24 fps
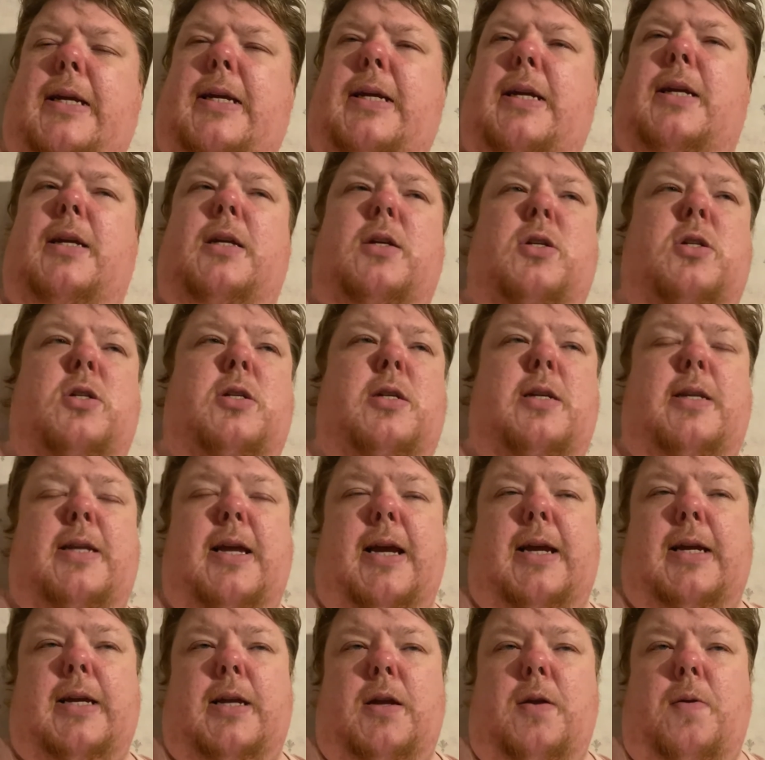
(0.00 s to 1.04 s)
is
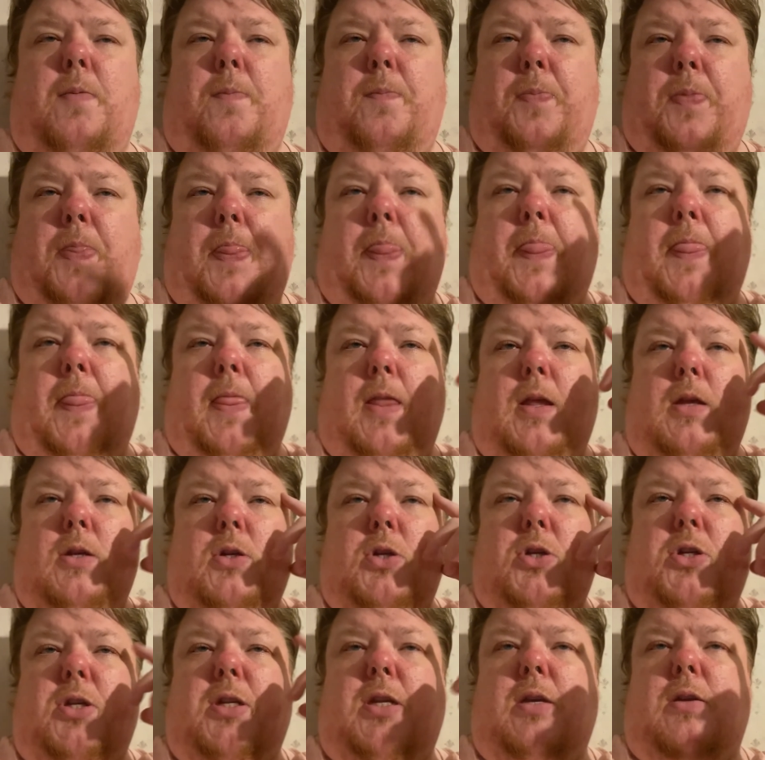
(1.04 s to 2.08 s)
today,
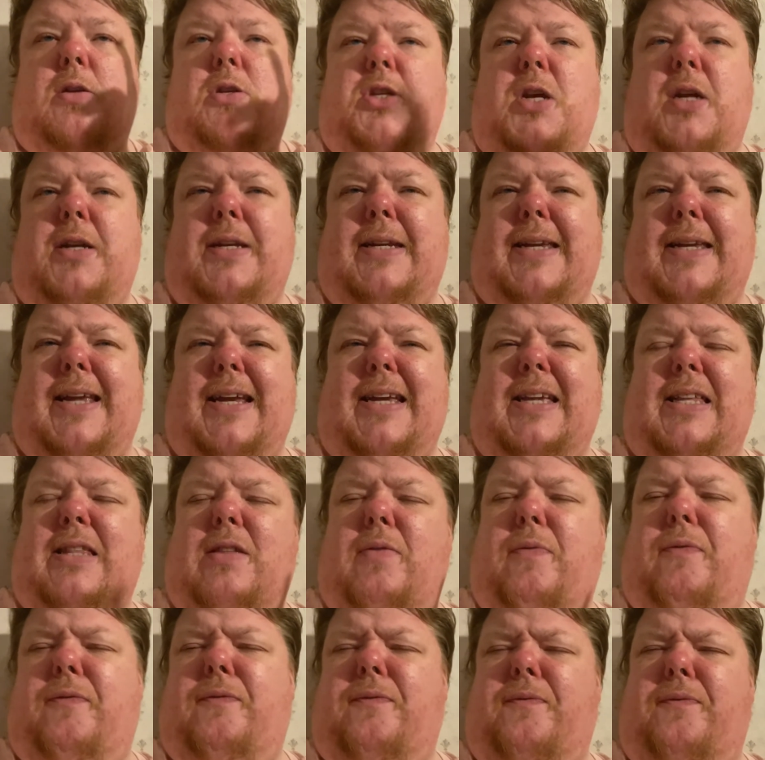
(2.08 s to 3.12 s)
Sunday the
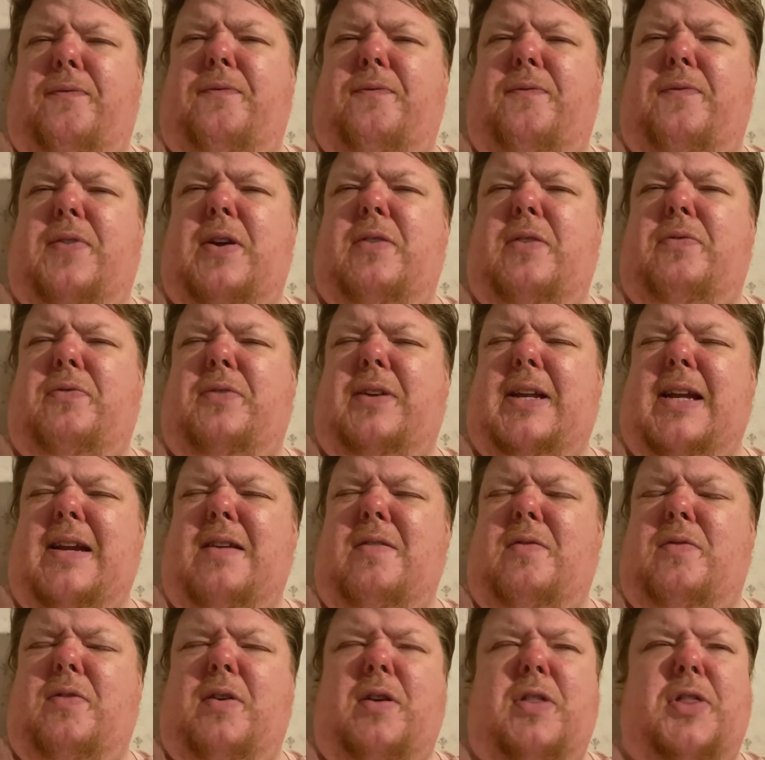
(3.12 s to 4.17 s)

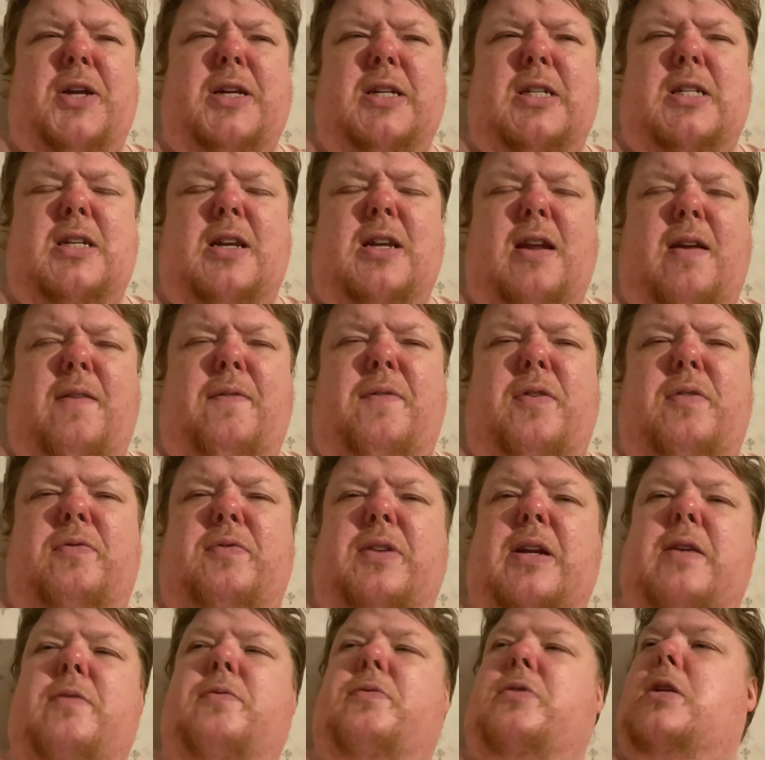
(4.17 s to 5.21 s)
15th, I think today,
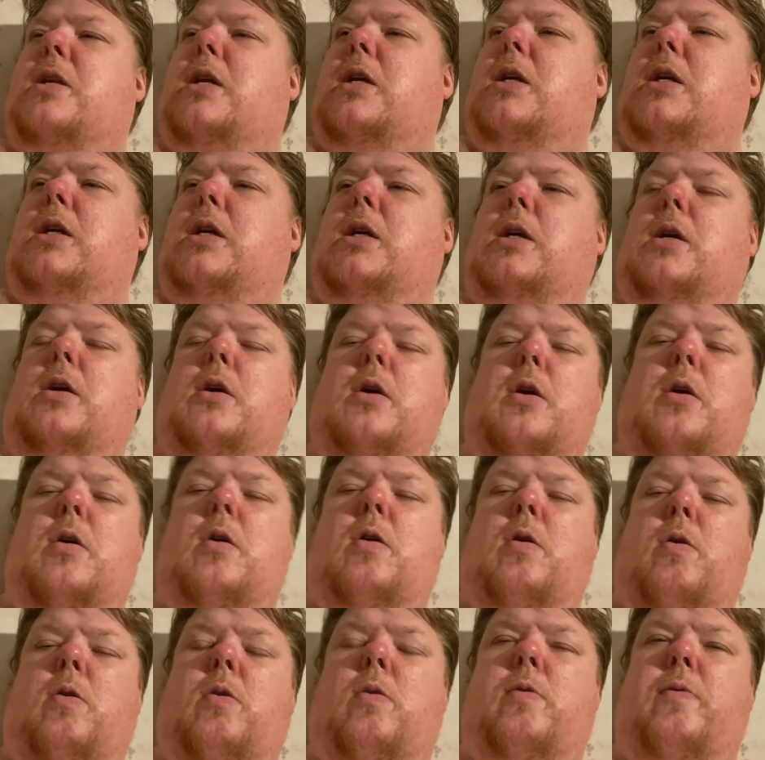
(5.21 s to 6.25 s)
15th today
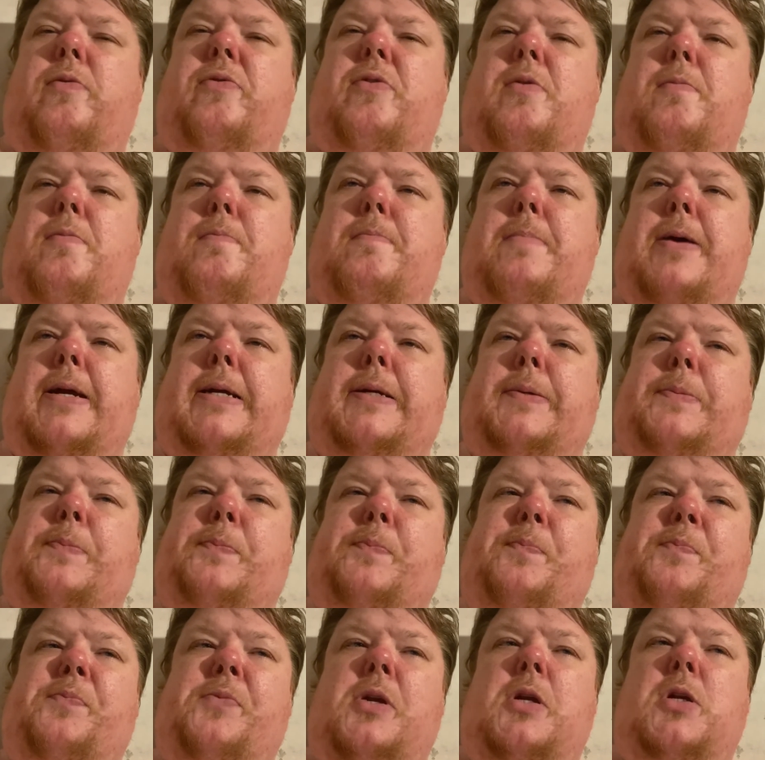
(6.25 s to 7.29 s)
of May
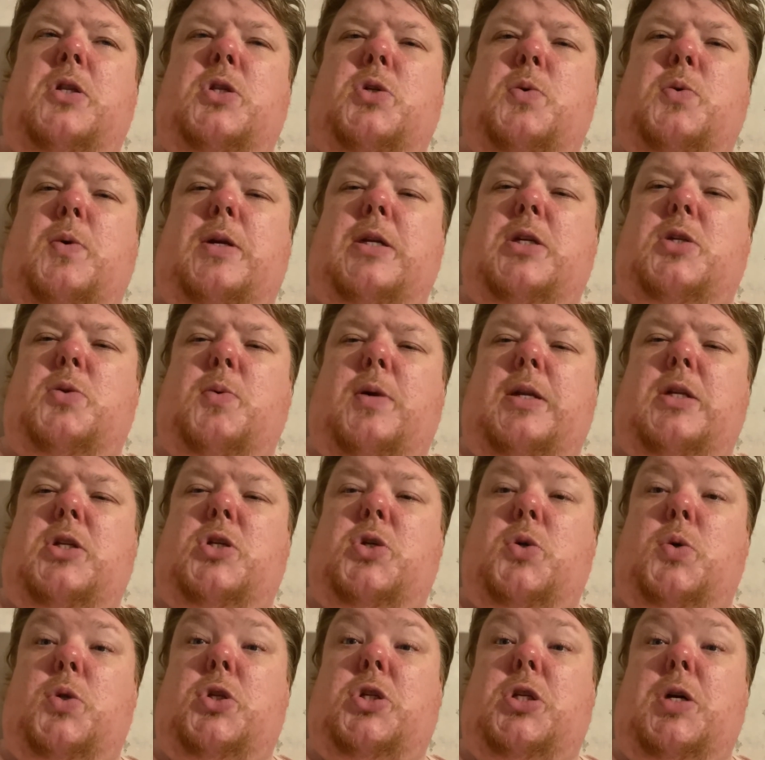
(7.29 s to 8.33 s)

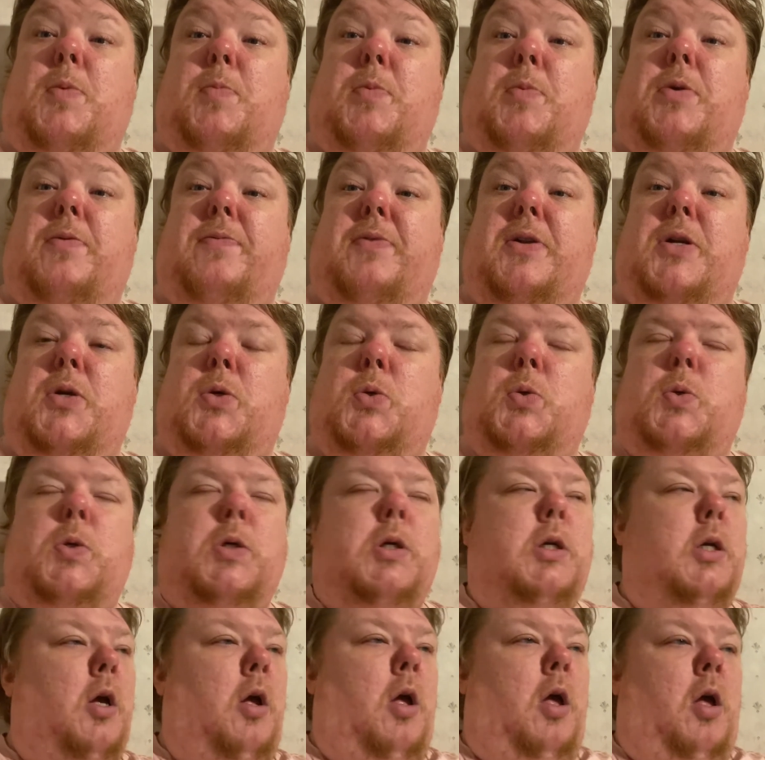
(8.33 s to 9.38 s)
2022 at the time of the video.
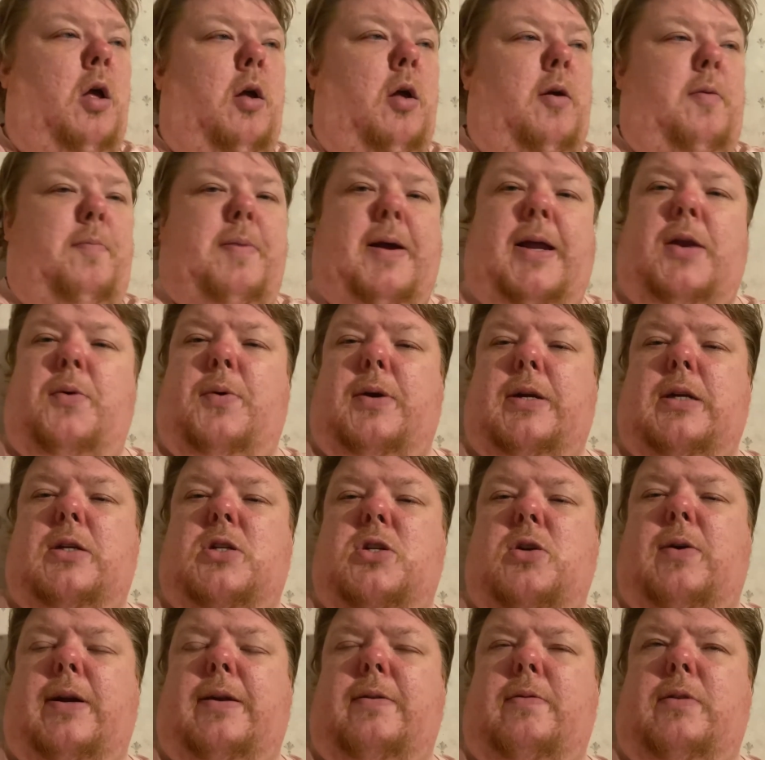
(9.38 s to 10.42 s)
But anyway,
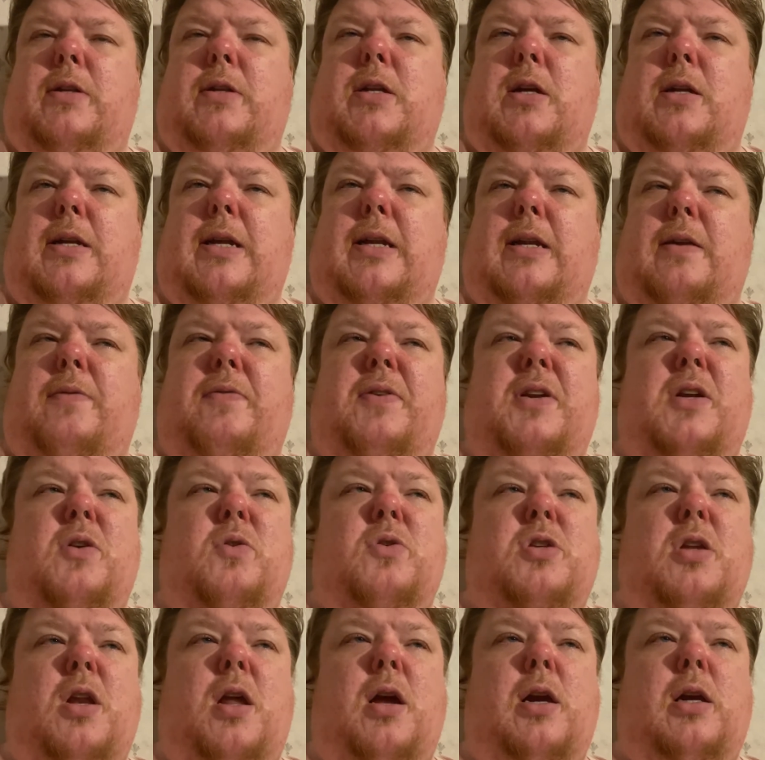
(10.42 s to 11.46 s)
so I haven't done any
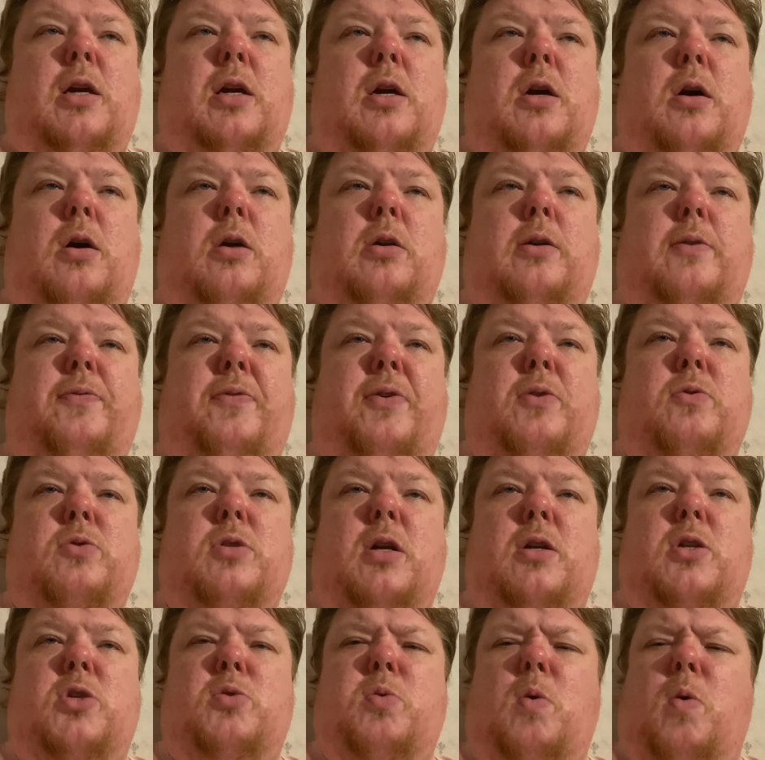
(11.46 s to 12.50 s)
videos for God, it feels
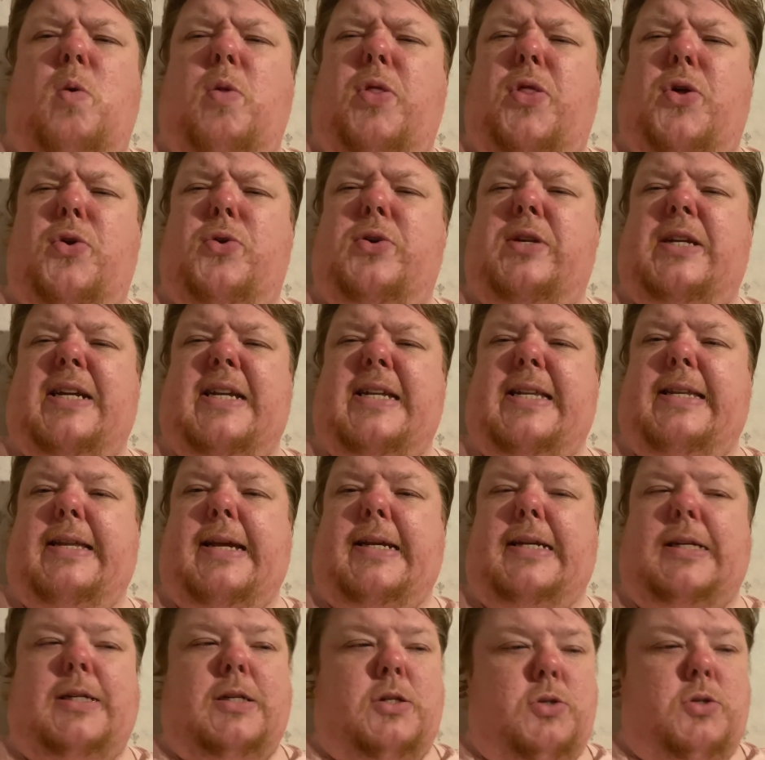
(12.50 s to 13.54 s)
like 12, 13
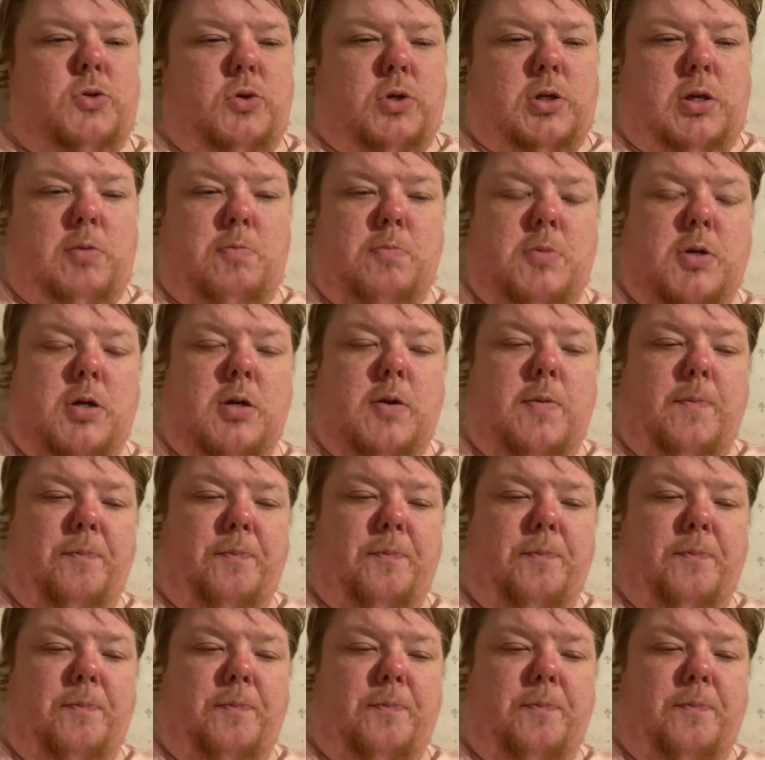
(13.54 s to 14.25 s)
days or something.